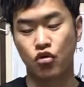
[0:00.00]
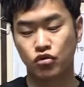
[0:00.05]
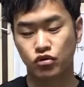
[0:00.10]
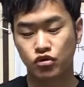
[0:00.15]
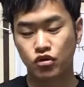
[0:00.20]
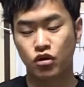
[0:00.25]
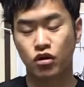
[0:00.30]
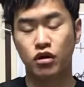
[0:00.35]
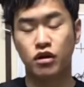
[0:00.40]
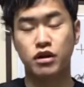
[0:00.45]

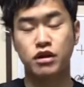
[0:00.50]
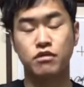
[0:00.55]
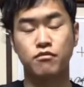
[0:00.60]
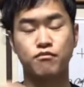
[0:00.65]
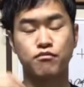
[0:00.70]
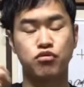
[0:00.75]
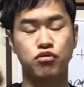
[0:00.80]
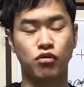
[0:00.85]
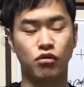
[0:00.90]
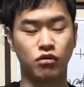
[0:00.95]
during
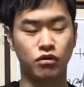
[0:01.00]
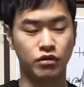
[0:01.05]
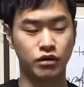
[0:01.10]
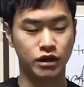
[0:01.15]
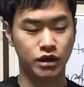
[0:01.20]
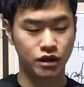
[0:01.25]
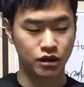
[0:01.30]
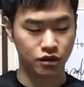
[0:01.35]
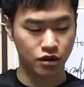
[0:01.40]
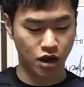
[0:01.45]

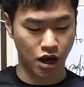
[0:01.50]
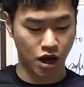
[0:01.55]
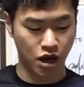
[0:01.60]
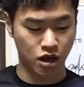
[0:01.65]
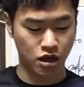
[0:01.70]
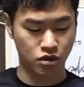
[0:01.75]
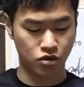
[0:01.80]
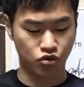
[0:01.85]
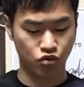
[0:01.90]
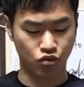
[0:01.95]
pulling
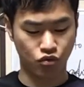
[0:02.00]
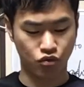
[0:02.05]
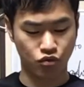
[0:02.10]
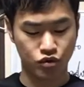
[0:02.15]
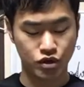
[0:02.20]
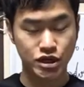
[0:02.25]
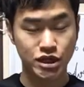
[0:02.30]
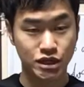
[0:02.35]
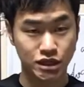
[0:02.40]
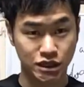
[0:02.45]
and
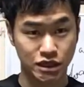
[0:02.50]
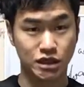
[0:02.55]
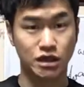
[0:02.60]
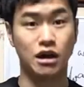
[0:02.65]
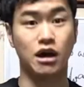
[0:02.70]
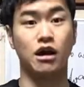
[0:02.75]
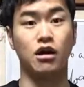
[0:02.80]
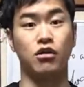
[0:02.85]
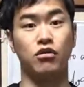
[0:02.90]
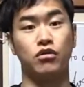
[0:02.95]
releasing
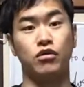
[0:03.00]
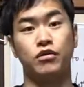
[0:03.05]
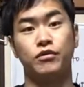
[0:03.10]
arm.